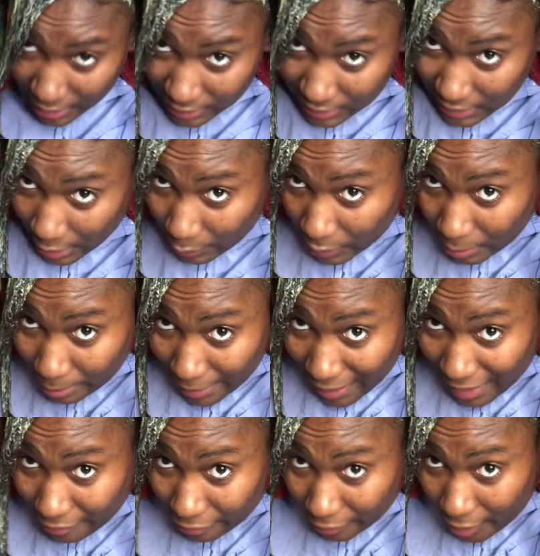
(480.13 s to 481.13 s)
that we
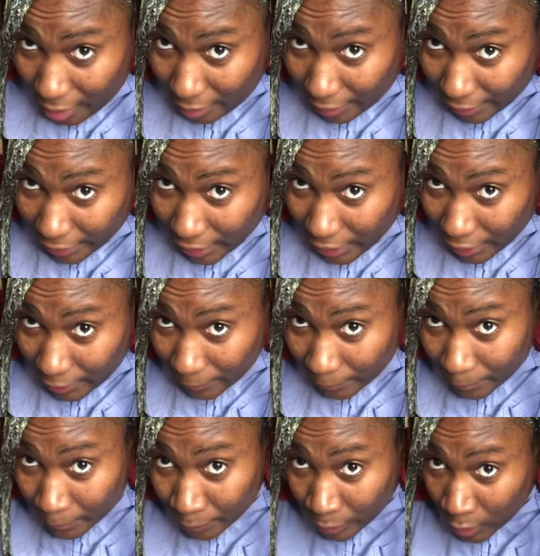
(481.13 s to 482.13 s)
buy for our hair,
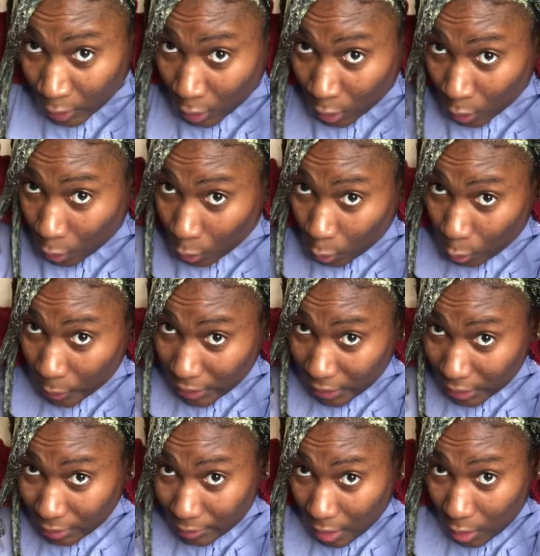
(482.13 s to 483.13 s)
we
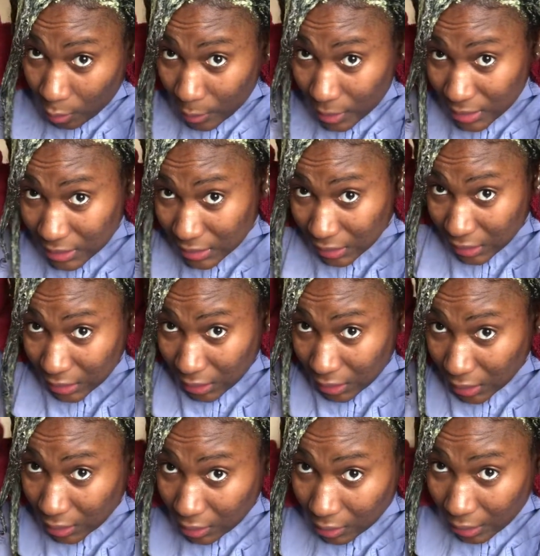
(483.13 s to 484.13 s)
don't know what's in
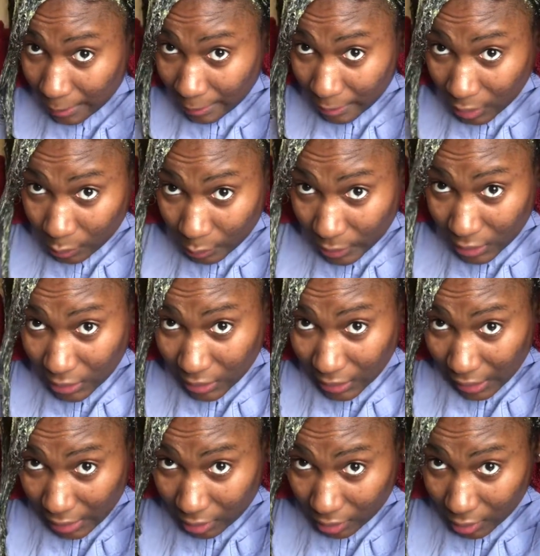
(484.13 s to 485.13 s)
it. I mean, we look
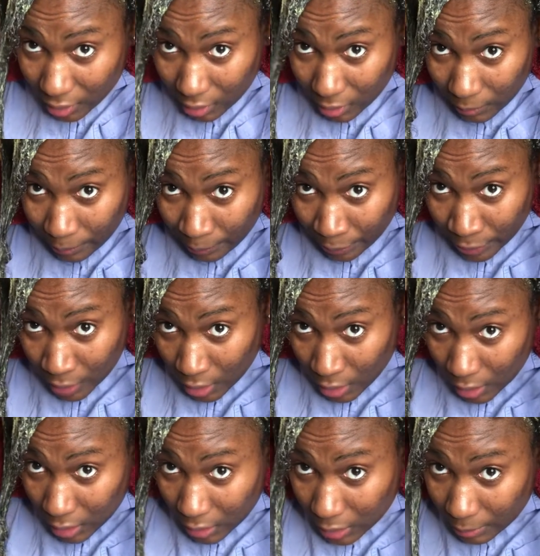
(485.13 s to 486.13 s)
at the
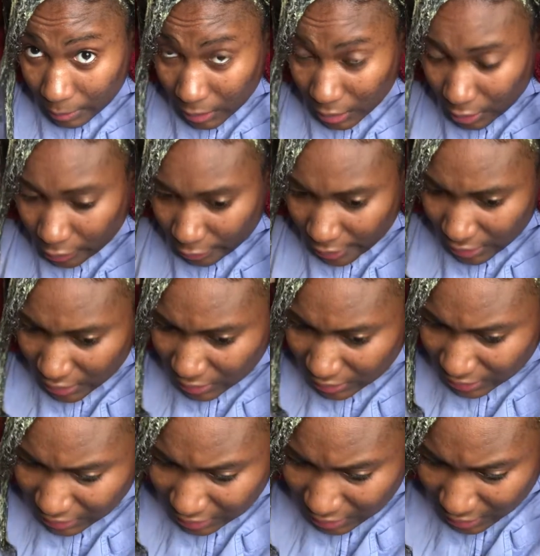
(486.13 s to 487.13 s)

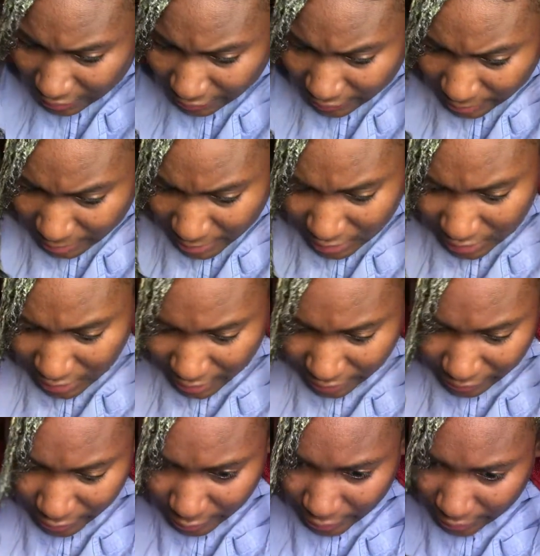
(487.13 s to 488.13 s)
ingredients and stuff. It be
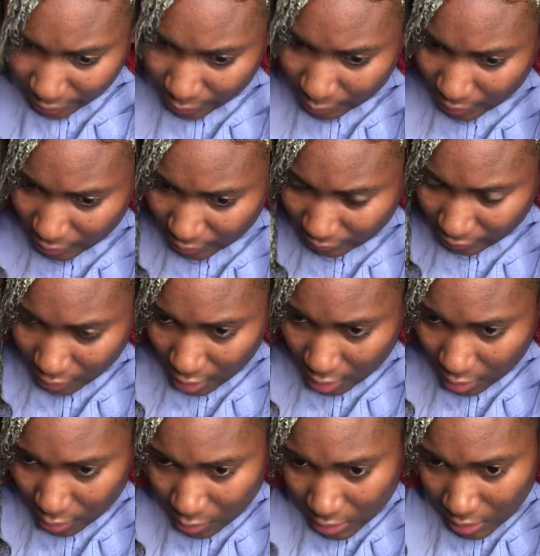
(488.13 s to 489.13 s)
stuff on there we don't even
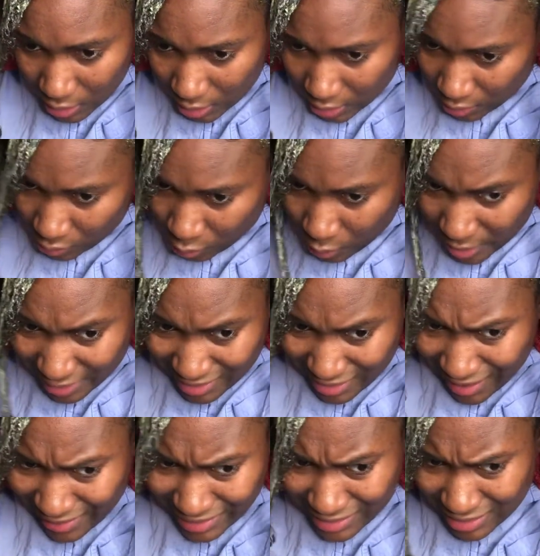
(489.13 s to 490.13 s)
know what
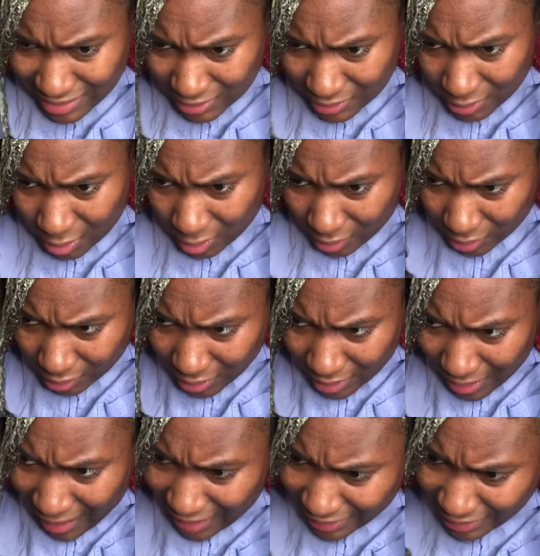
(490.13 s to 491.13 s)
that is or
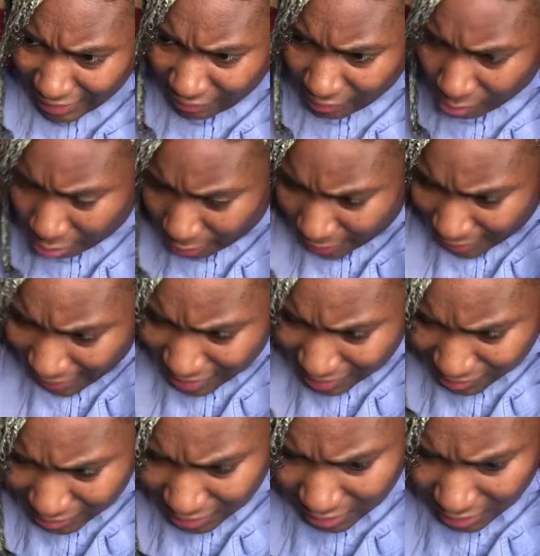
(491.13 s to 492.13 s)
how to even
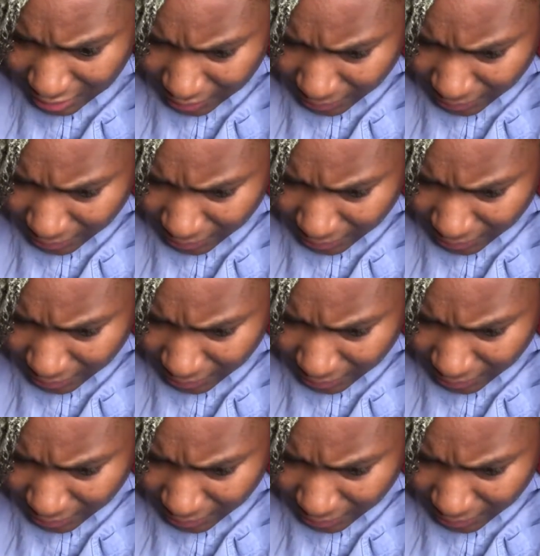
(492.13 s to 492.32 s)
pronounce it.